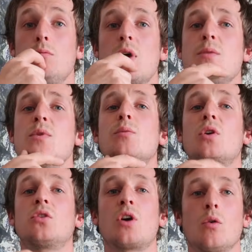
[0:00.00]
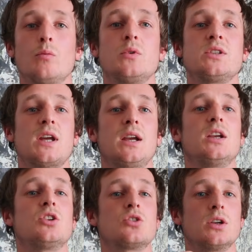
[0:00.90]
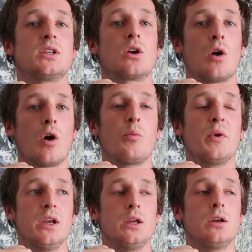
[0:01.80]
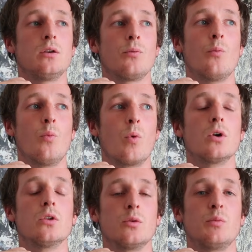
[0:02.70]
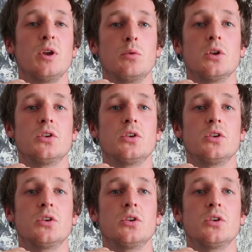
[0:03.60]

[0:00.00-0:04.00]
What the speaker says: Maybe the most common mistake is trying to copy what other people are